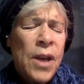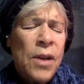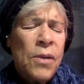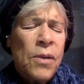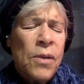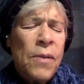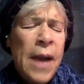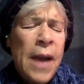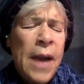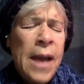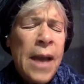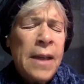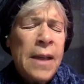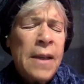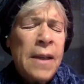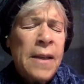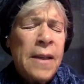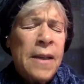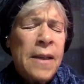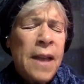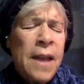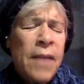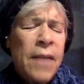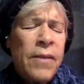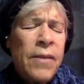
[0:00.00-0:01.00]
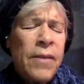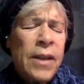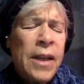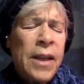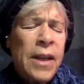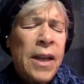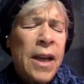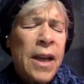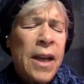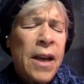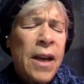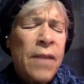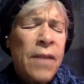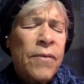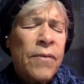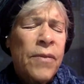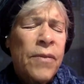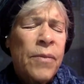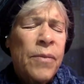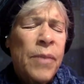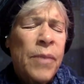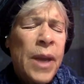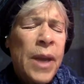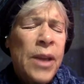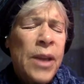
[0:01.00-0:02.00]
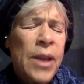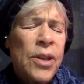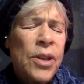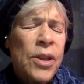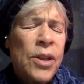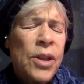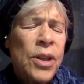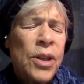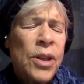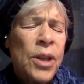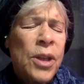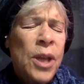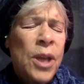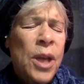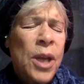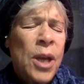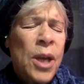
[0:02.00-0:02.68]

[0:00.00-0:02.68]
Grant us heavenly confirmation.